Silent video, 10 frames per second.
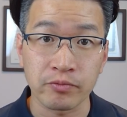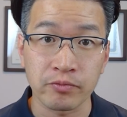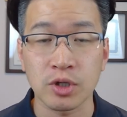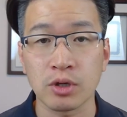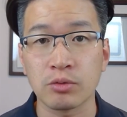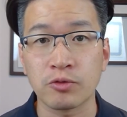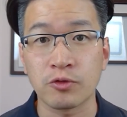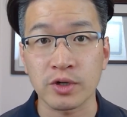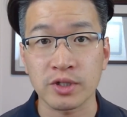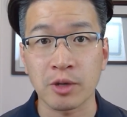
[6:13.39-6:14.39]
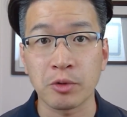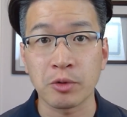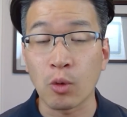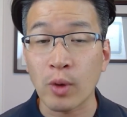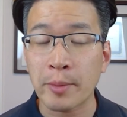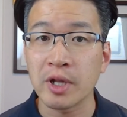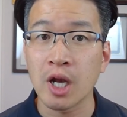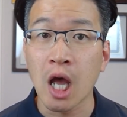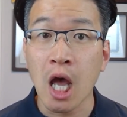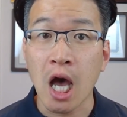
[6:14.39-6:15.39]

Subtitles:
So for example, a weapon